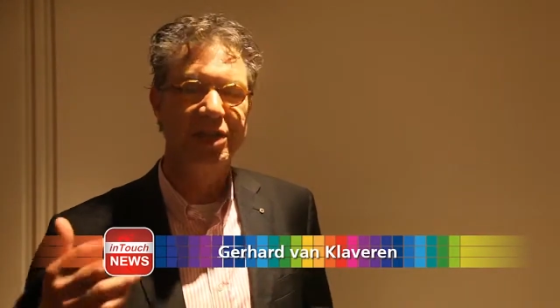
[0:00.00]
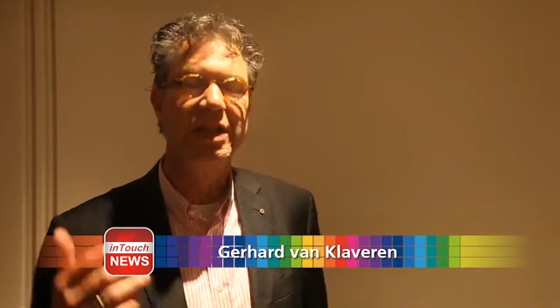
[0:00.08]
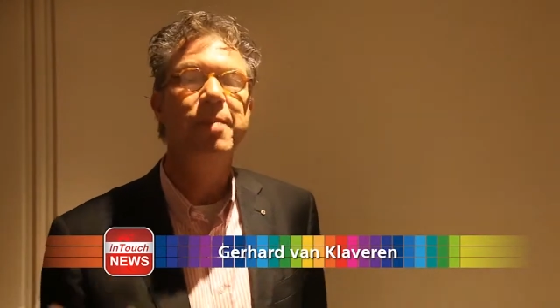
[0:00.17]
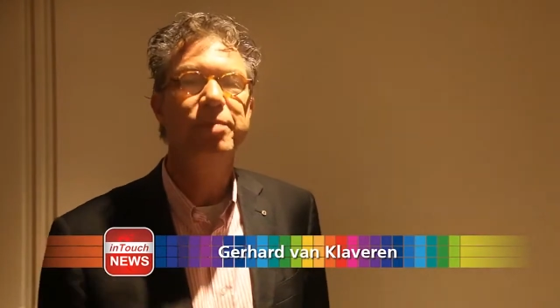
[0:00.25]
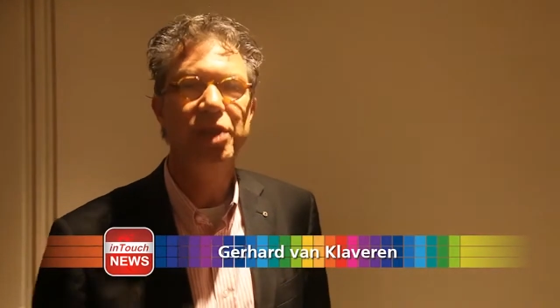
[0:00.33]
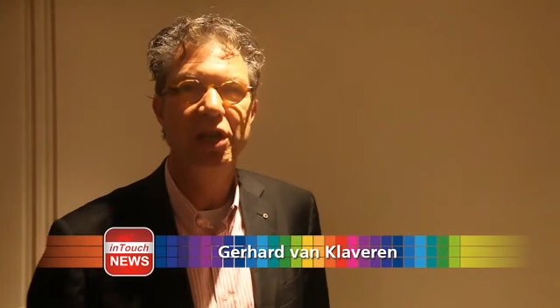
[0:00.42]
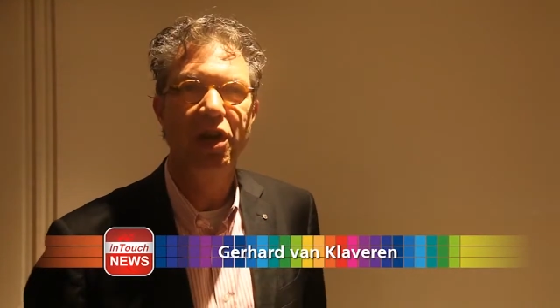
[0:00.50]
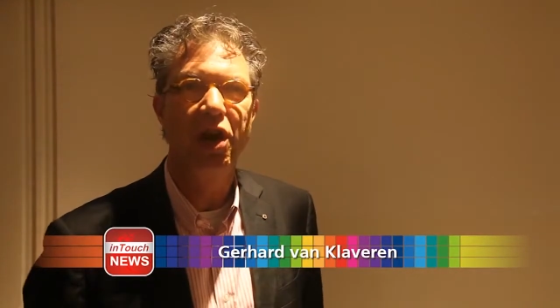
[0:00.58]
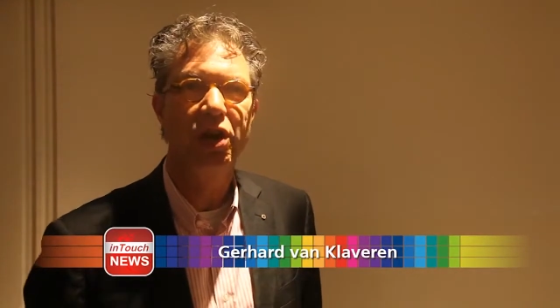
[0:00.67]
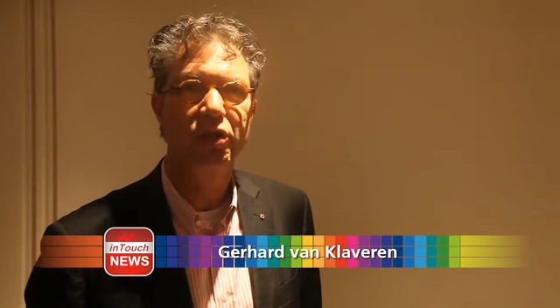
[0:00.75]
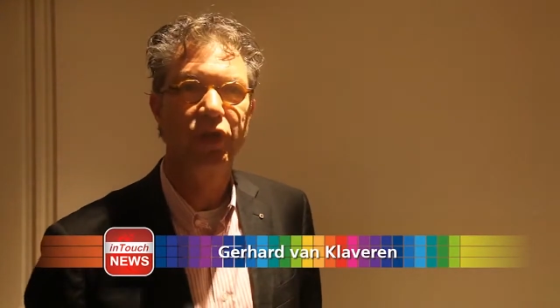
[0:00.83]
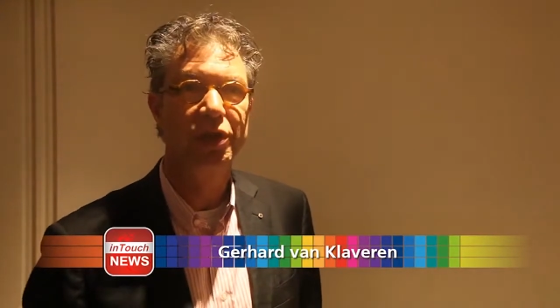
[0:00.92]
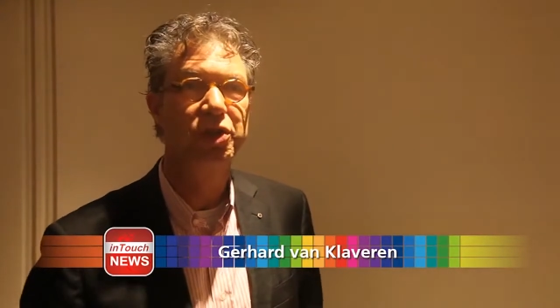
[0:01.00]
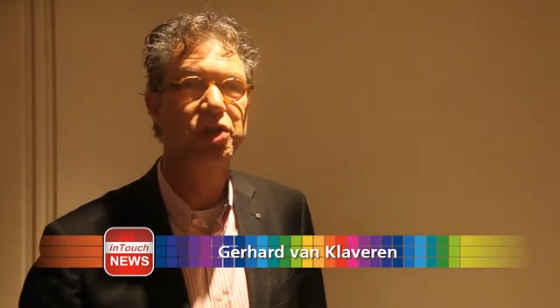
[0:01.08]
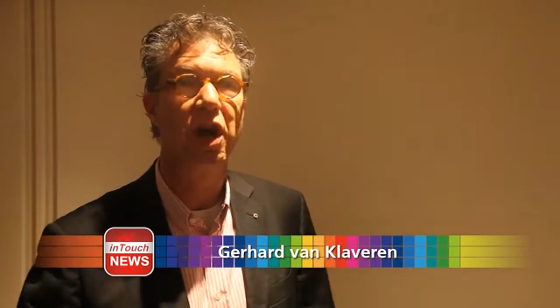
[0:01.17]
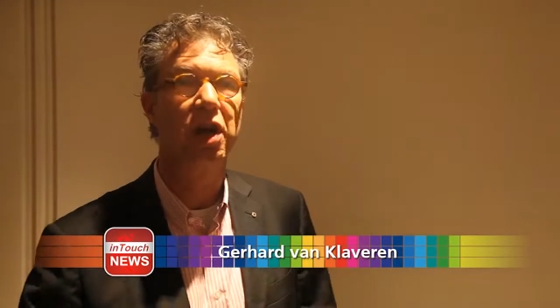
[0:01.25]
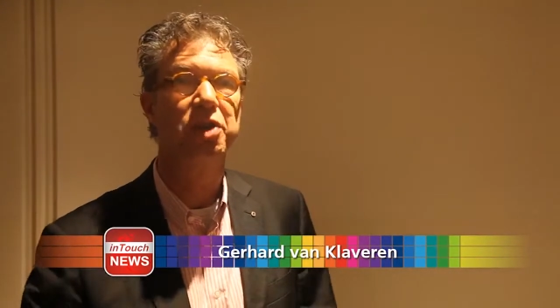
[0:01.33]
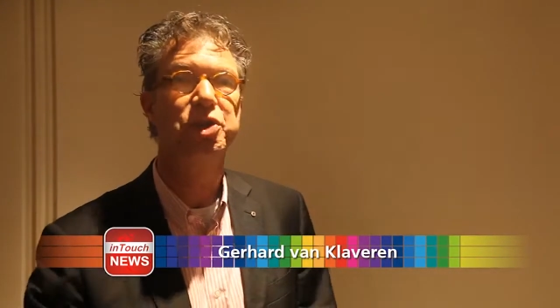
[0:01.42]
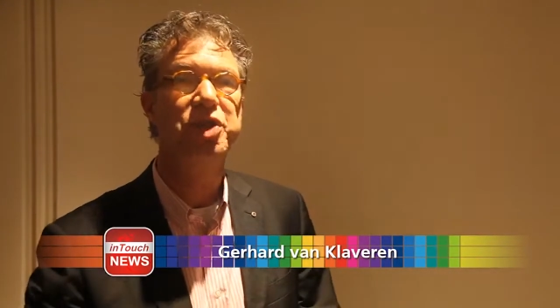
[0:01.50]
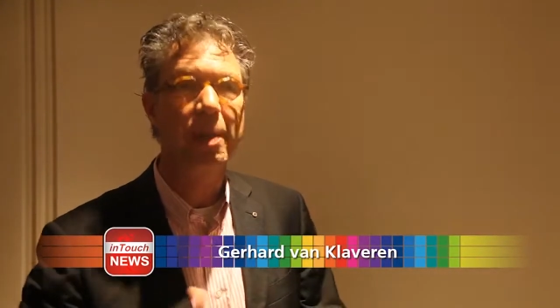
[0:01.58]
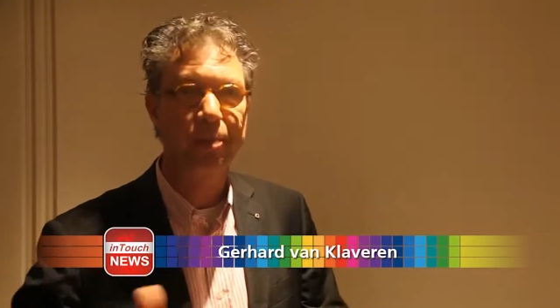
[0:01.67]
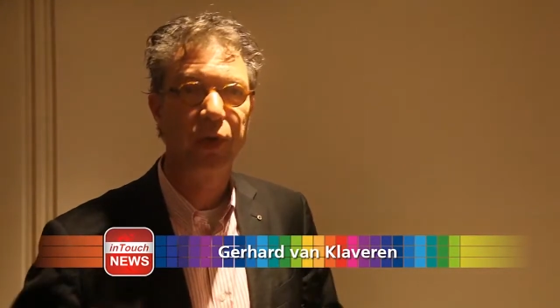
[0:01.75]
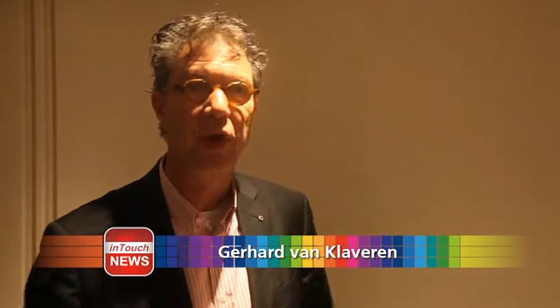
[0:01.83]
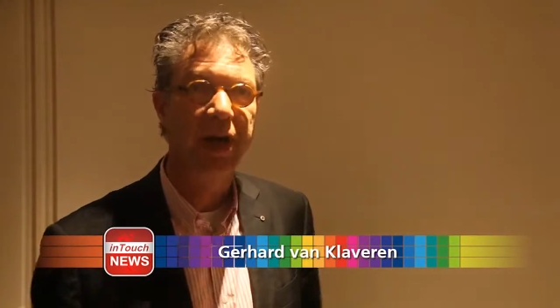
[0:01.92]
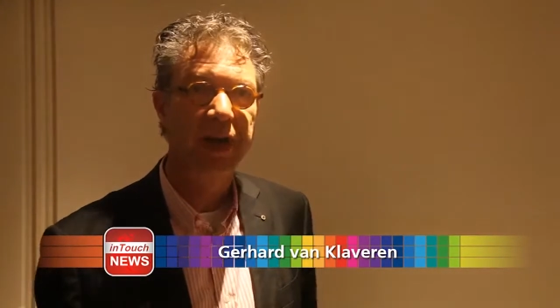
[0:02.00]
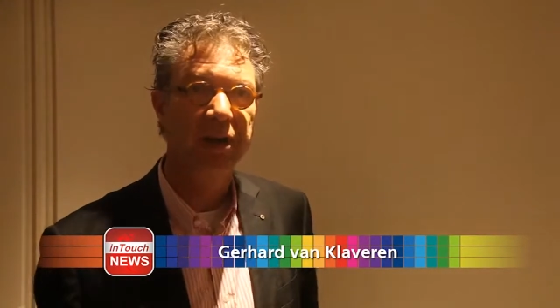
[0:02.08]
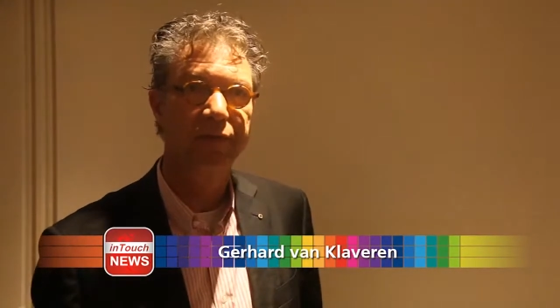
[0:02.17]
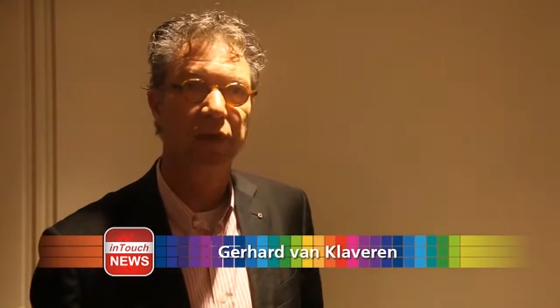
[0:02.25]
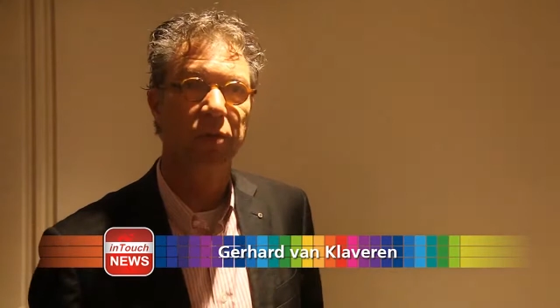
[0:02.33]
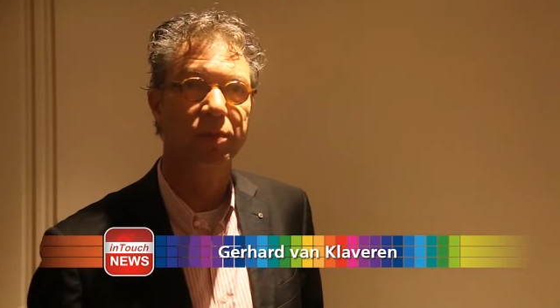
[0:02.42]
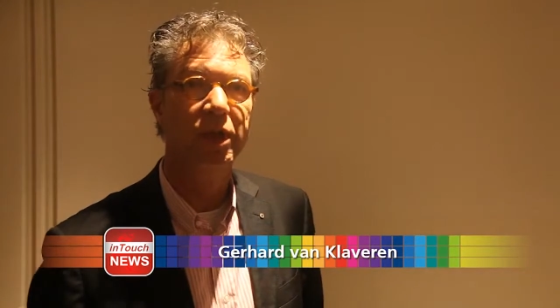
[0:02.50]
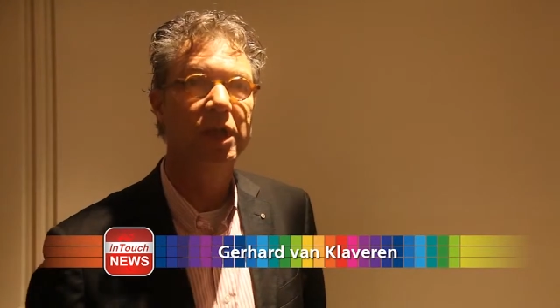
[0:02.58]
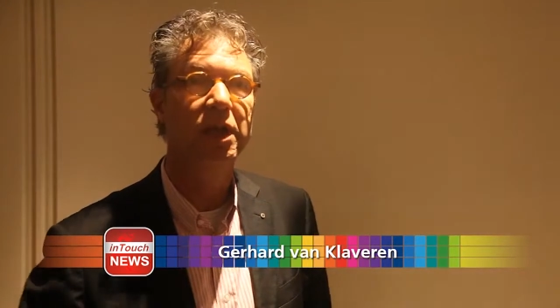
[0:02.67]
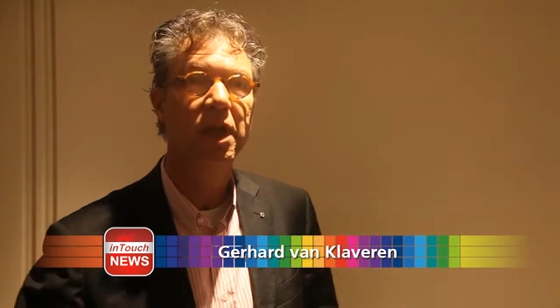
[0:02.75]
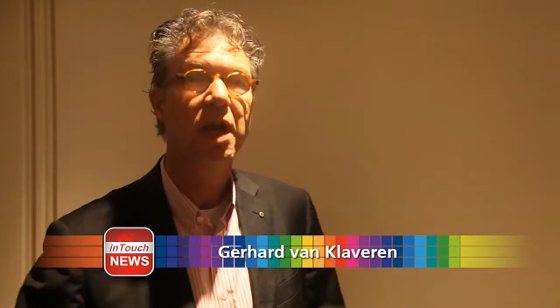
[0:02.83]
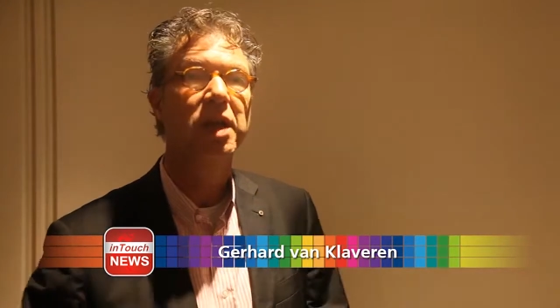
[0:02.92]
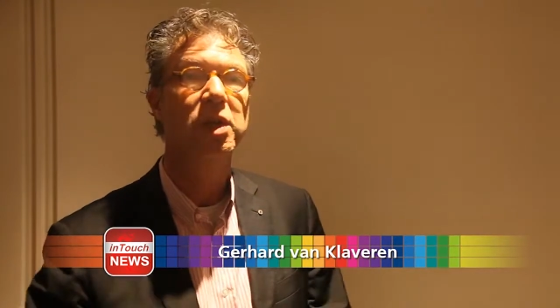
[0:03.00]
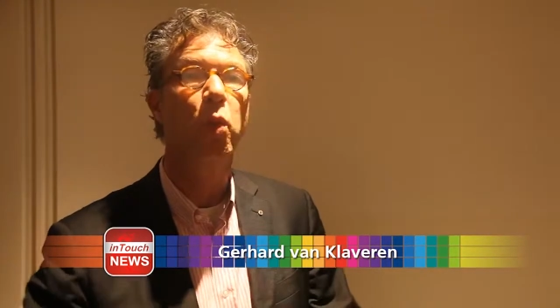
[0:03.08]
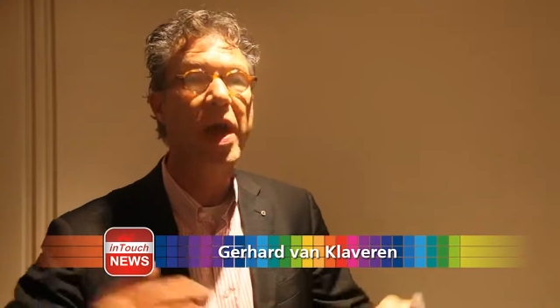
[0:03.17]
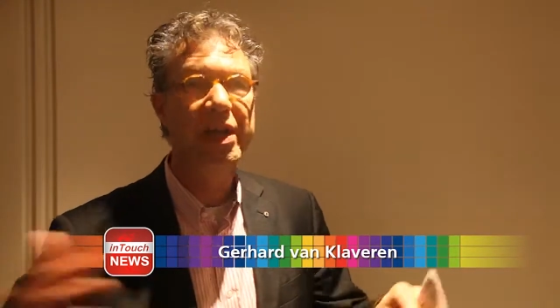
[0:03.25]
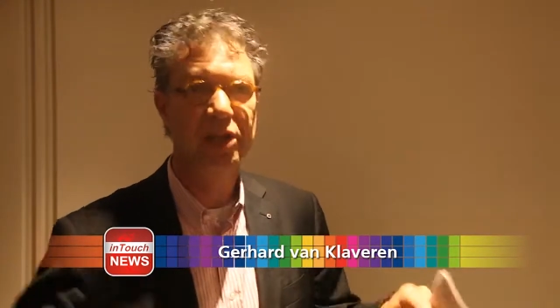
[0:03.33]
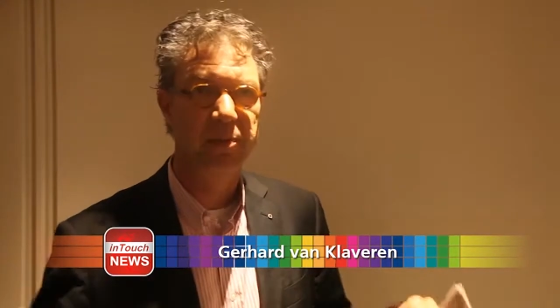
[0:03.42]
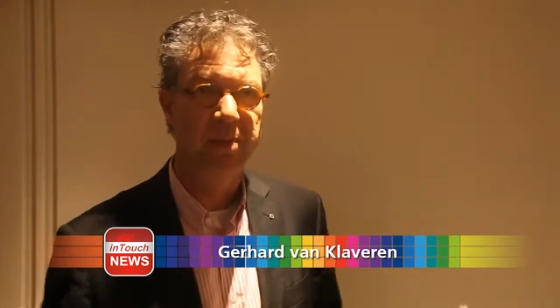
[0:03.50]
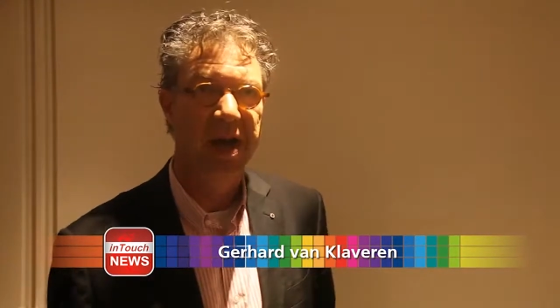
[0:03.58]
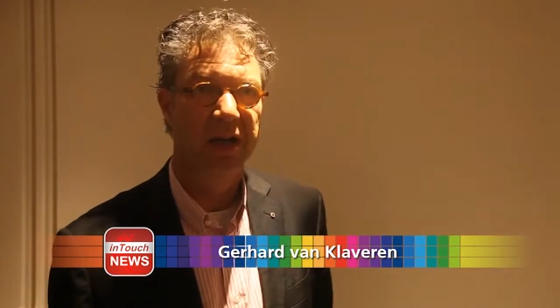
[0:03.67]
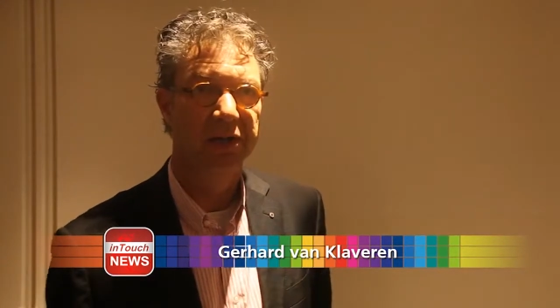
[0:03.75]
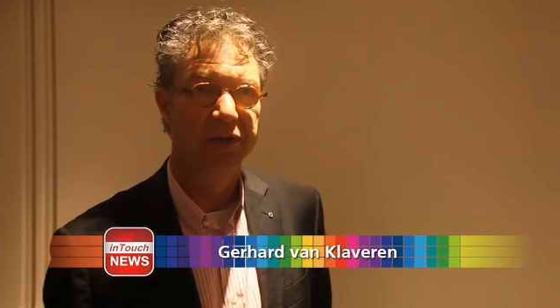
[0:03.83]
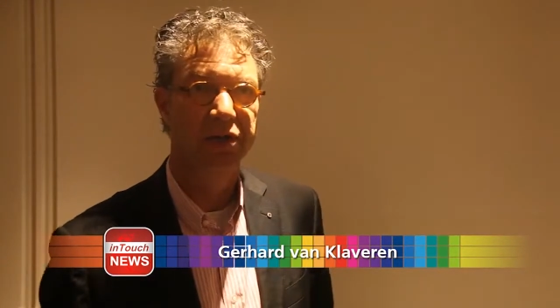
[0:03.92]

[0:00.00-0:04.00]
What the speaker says: the empty cartridges are separated from the waste belt.